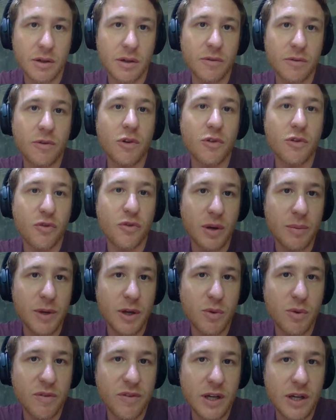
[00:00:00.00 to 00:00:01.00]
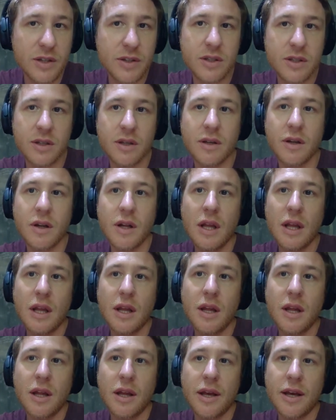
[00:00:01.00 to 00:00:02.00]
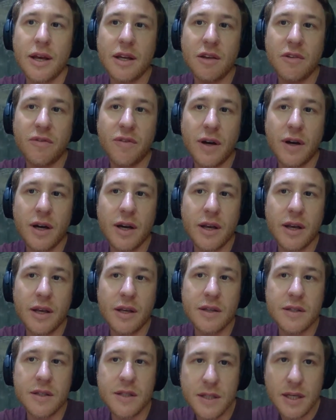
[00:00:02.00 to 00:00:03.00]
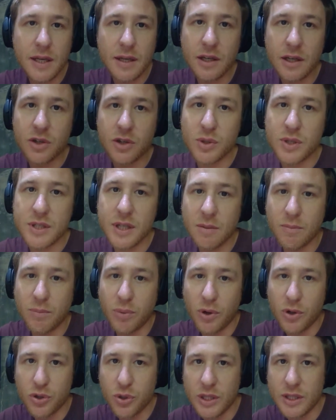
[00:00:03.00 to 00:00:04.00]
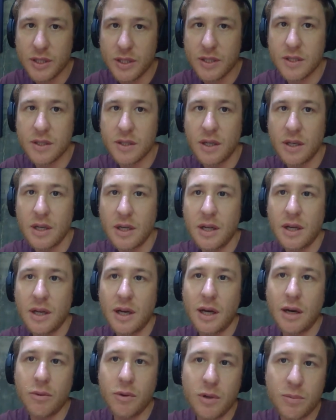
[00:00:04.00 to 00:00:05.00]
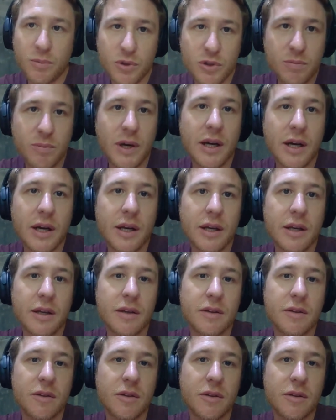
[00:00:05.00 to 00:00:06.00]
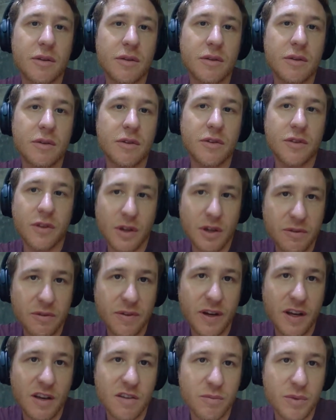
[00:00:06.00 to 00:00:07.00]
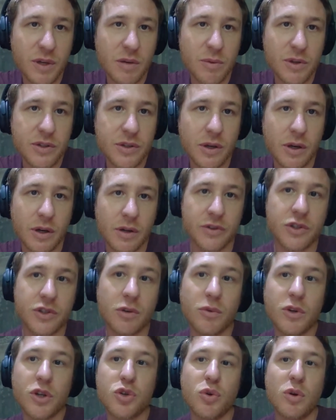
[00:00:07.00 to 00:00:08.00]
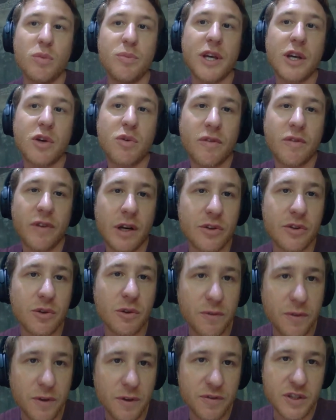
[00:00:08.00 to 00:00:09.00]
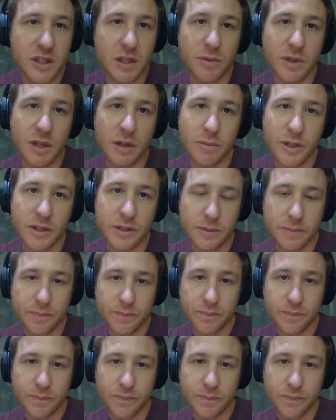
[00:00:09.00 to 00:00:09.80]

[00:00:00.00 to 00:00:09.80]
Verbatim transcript: full frame equivalent. And if I see an interesting portrait, I will put my 35mm on, so which will be equivalent to 50mm.